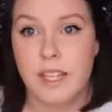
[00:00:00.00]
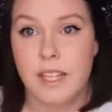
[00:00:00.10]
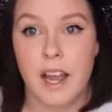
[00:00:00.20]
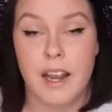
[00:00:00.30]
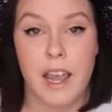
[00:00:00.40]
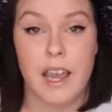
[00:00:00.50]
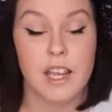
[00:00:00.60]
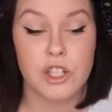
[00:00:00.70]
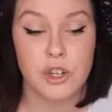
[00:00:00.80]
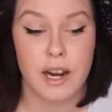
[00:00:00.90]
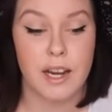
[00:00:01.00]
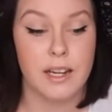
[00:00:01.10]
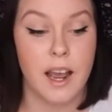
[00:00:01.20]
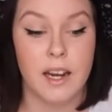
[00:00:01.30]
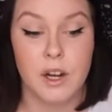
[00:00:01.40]
any kind of hate
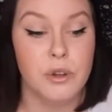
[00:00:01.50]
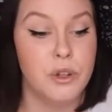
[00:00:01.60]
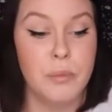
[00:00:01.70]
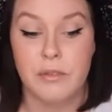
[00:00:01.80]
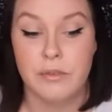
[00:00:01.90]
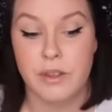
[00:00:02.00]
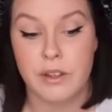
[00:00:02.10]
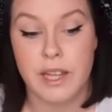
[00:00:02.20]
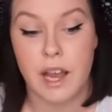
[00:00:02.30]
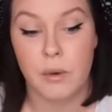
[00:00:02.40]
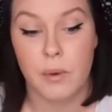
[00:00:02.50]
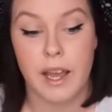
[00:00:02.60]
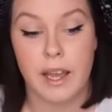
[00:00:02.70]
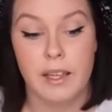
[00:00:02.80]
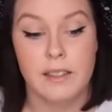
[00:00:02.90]
train. I know you may feel that
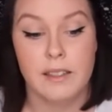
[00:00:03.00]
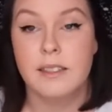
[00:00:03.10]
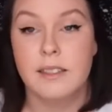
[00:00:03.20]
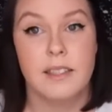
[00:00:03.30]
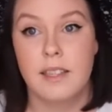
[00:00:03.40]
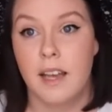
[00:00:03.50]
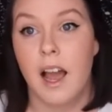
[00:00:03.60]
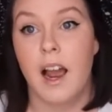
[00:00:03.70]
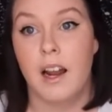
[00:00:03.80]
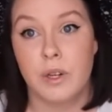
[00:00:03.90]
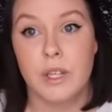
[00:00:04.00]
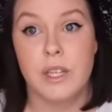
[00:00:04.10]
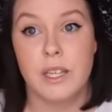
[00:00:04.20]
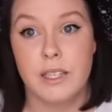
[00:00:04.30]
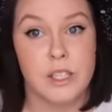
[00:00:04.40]
way. I
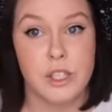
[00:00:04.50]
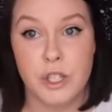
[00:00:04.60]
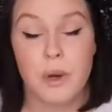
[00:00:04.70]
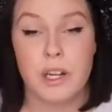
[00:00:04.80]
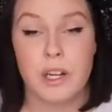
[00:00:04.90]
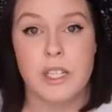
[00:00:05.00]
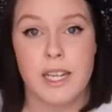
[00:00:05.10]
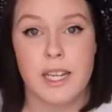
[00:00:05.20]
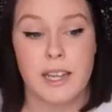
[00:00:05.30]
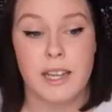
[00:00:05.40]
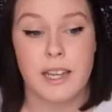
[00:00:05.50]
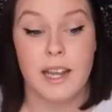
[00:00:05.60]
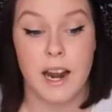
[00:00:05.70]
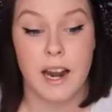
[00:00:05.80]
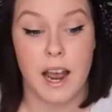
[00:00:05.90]
really do understand that,
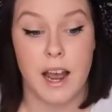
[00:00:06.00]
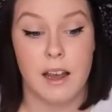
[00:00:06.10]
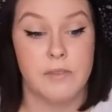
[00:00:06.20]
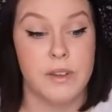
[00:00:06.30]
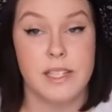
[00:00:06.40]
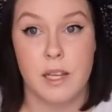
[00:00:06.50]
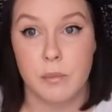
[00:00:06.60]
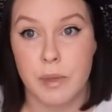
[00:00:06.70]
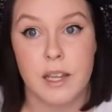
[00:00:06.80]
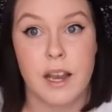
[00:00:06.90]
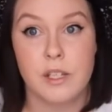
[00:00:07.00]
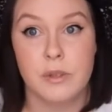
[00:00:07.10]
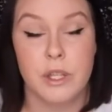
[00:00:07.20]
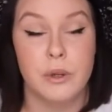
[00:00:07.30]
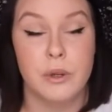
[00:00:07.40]
and I have
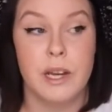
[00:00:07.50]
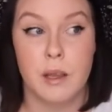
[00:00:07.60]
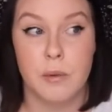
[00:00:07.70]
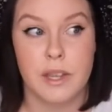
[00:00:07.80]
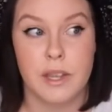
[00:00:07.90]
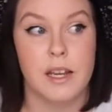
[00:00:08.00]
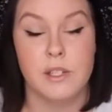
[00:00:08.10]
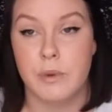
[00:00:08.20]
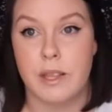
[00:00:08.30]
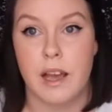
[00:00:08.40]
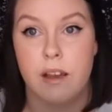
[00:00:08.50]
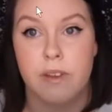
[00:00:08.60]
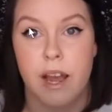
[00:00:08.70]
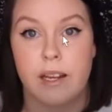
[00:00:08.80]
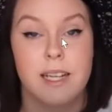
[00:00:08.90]
sympathized with you and empathized with
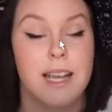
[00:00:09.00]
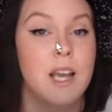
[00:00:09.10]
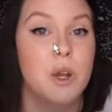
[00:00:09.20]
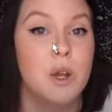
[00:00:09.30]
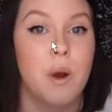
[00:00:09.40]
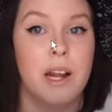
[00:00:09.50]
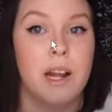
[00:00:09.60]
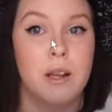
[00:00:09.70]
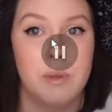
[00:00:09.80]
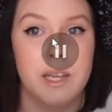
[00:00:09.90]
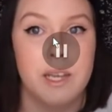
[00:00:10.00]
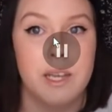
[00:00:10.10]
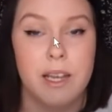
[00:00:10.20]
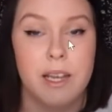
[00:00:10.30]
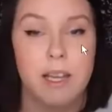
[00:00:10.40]
that fact quite a bit.